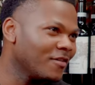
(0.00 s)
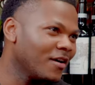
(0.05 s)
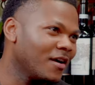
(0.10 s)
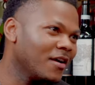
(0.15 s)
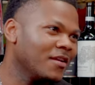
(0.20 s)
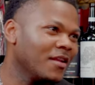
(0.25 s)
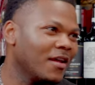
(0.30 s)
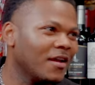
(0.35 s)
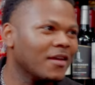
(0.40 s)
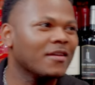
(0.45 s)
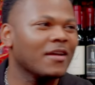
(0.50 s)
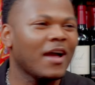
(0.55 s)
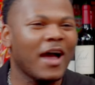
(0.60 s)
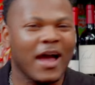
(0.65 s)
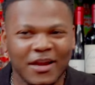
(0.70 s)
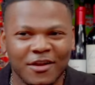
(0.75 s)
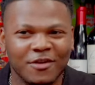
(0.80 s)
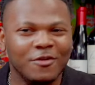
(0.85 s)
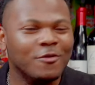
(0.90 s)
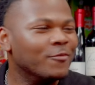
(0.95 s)
right? Like
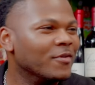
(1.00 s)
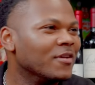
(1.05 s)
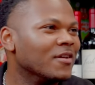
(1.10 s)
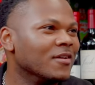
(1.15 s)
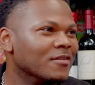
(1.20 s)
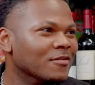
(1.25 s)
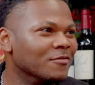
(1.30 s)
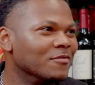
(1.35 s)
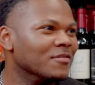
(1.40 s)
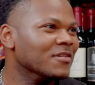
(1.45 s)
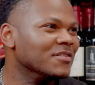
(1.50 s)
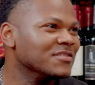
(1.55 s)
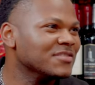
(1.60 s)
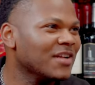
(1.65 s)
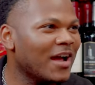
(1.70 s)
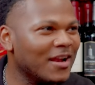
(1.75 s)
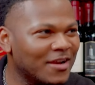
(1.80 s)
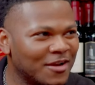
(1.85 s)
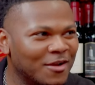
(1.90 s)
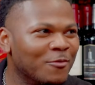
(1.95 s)
I knew we could do this. Mm
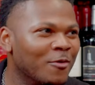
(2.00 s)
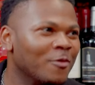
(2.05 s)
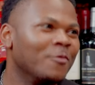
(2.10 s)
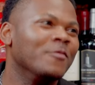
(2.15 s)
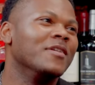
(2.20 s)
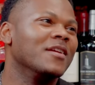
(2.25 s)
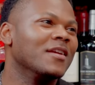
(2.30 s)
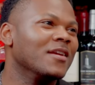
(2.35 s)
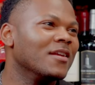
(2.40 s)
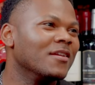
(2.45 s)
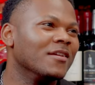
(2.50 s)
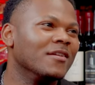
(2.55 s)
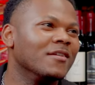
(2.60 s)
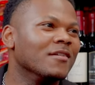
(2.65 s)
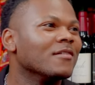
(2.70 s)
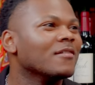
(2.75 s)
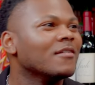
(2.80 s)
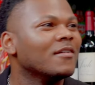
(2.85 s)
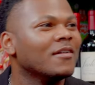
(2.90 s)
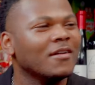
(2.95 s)
-hmm. I mm-hmm. knew we would get
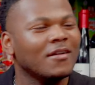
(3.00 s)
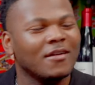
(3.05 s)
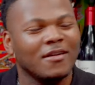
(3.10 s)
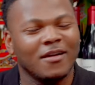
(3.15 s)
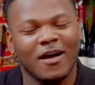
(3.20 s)
here. Mm -hmm.